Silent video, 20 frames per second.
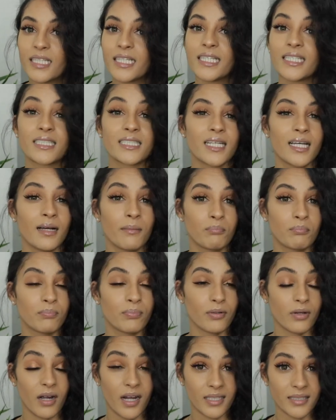It's a
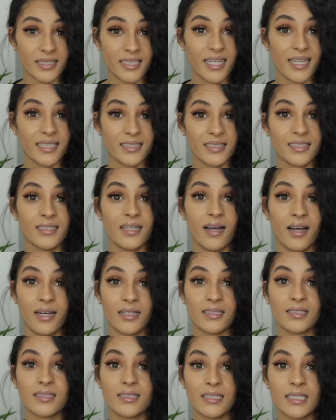process,
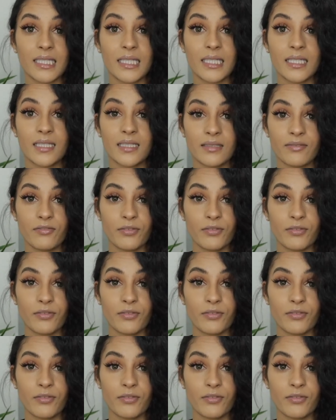honestly,